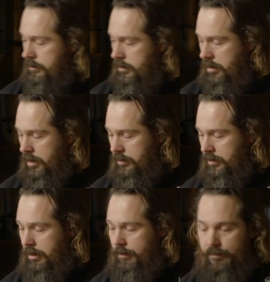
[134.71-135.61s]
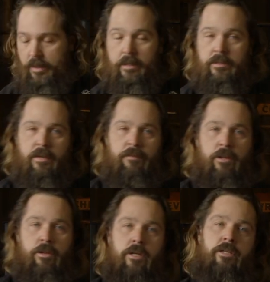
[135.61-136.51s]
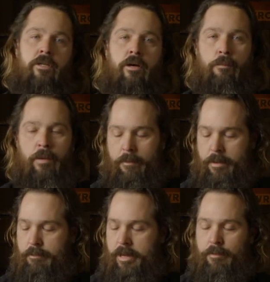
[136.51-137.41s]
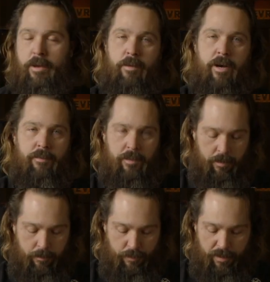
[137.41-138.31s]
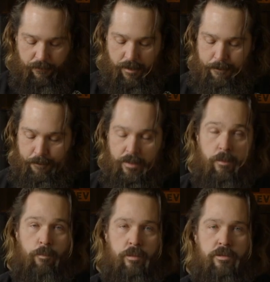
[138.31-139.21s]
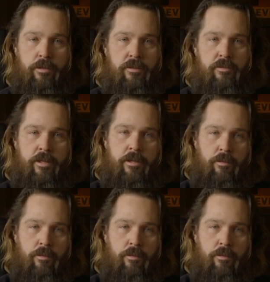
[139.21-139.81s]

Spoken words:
All right, so 70-30 salt and pepper, Blackbear BBQ beef rub will do the trick,